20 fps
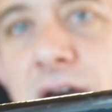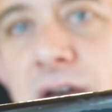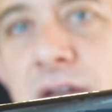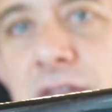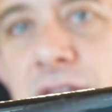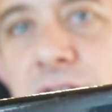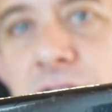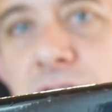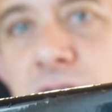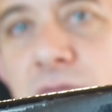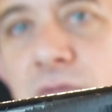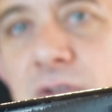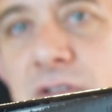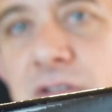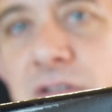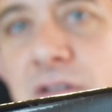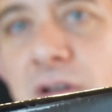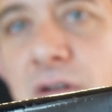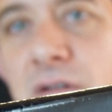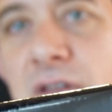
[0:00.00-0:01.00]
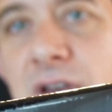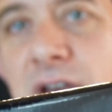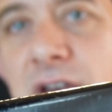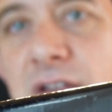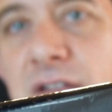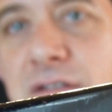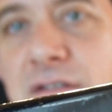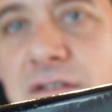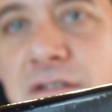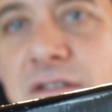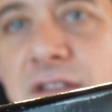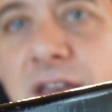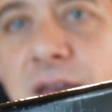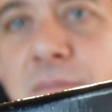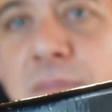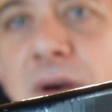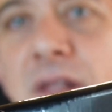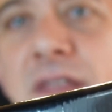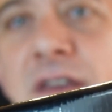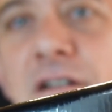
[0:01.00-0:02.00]
These are what's known as
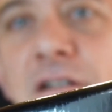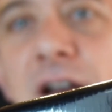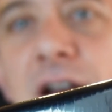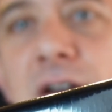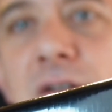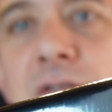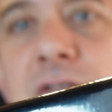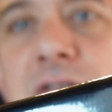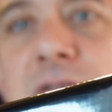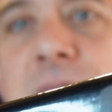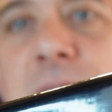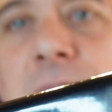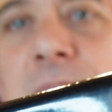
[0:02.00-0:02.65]
snake belly crackles.